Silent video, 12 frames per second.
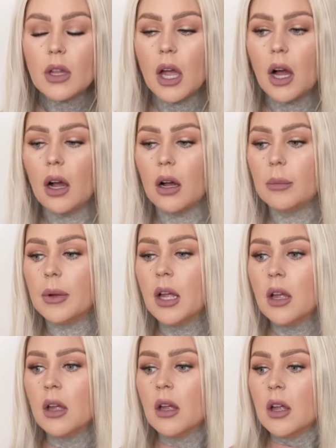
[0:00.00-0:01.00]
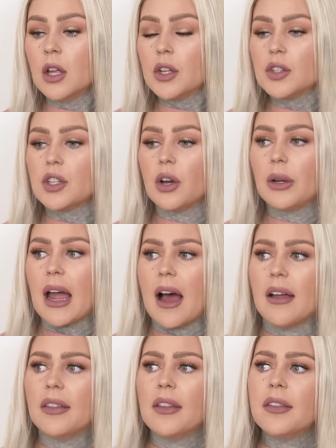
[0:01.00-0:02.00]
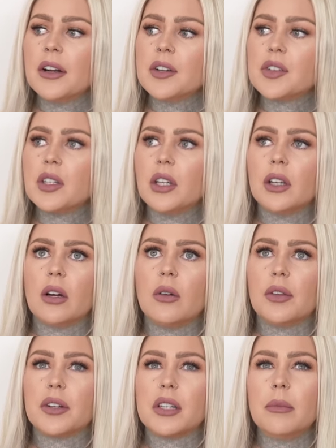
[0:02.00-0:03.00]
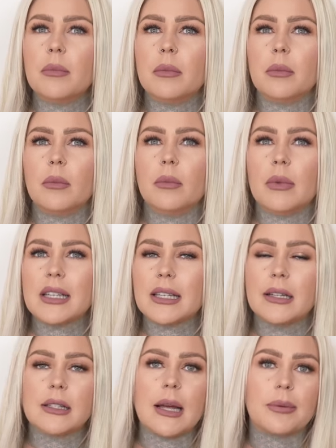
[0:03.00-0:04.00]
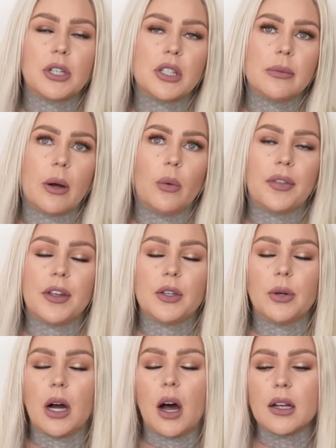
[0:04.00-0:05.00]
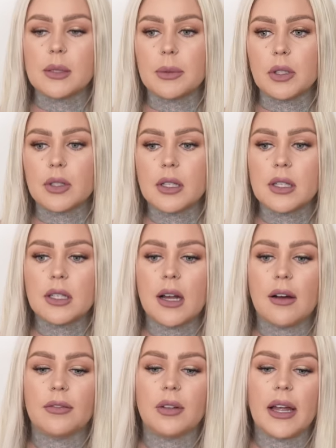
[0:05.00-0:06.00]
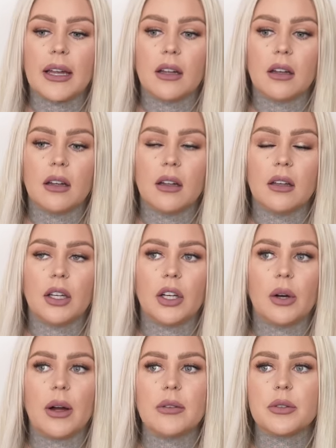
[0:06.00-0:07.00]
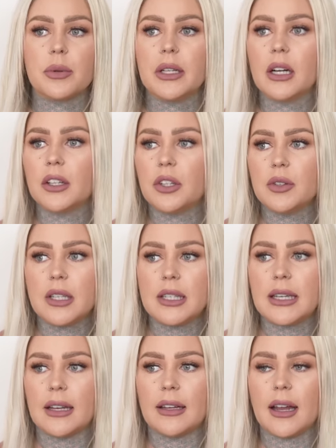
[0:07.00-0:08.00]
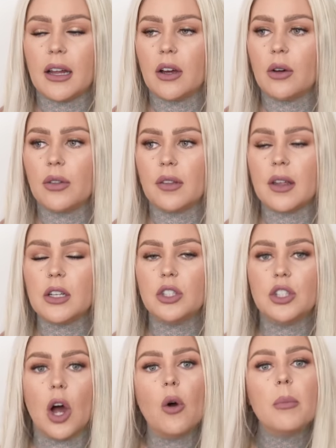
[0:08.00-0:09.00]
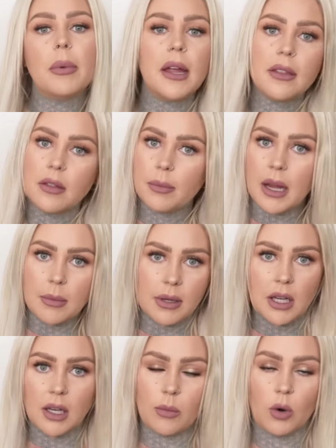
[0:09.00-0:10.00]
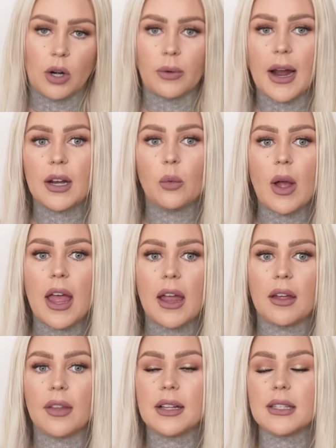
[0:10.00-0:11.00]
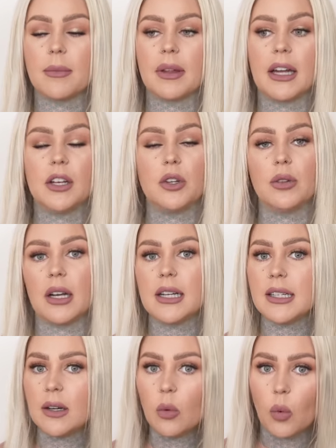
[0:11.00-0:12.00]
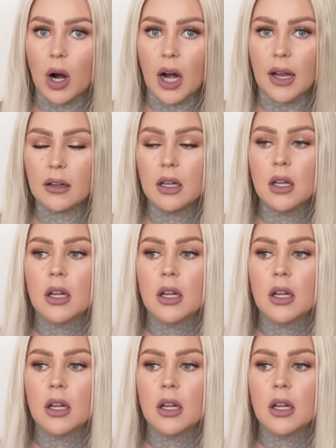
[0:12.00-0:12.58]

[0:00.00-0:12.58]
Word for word: Um so yeah, and then there's, you know, there's some misconceptions about what they do at hospitals and stuff like you know, I was reading on UC San Diego that they don't bathe the baby anymore right away, and that's something I knew that I didn't want.